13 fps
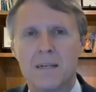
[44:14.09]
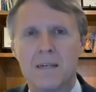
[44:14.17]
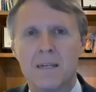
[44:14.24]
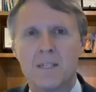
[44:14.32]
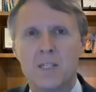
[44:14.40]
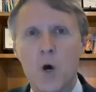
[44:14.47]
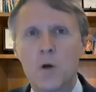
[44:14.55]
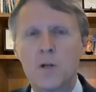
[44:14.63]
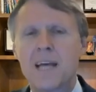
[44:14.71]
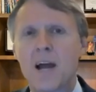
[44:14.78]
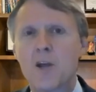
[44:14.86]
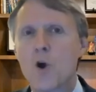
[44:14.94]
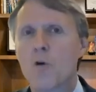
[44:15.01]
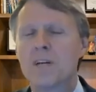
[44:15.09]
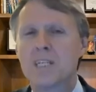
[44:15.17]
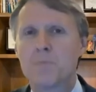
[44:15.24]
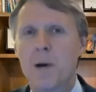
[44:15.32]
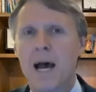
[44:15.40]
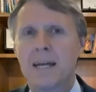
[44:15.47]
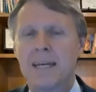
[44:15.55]
notice how you're
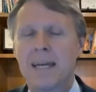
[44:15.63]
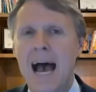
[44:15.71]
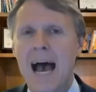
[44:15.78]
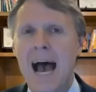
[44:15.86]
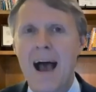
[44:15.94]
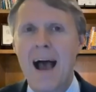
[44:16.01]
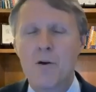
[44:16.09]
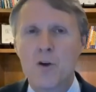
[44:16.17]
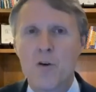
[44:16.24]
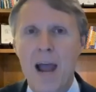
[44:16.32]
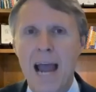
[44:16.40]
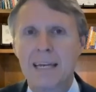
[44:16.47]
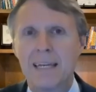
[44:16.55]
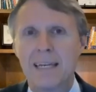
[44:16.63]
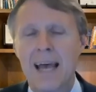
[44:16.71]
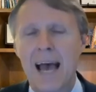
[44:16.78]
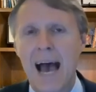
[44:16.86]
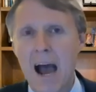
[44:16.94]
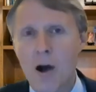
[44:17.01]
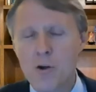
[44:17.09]
responding, how you're acting,
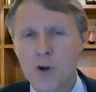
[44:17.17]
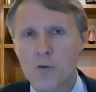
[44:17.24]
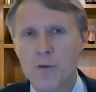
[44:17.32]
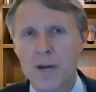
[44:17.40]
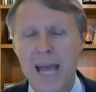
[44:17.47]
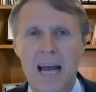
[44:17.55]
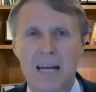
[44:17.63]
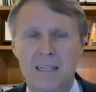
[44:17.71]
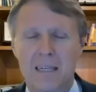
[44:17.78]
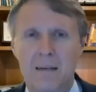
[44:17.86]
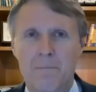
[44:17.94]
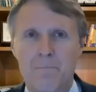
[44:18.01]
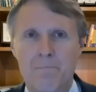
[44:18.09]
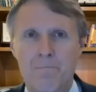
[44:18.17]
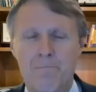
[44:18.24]
how you're reacting.